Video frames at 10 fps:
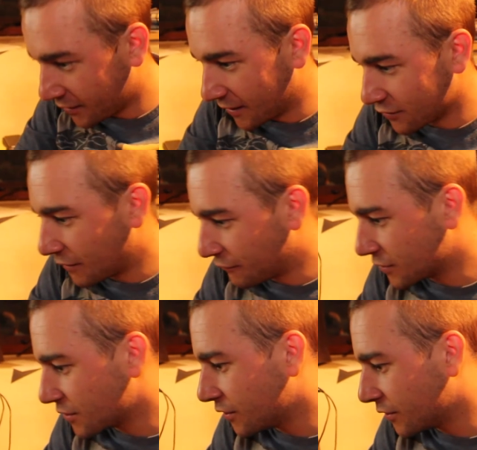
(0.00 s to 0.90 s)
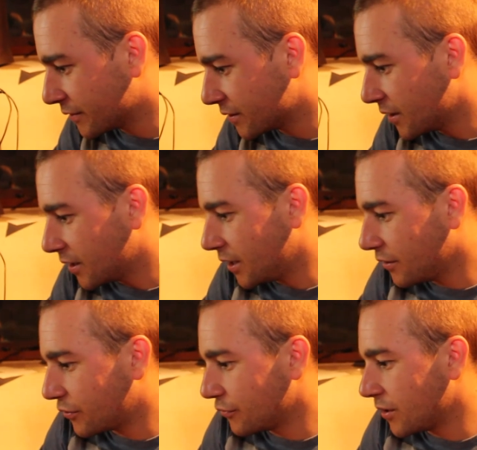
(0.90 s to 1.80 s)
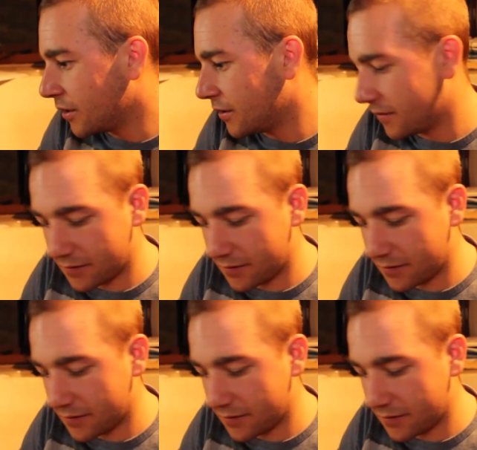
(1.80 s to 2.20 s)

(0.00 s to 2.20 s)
gets on everyone's nerves. Heat 3.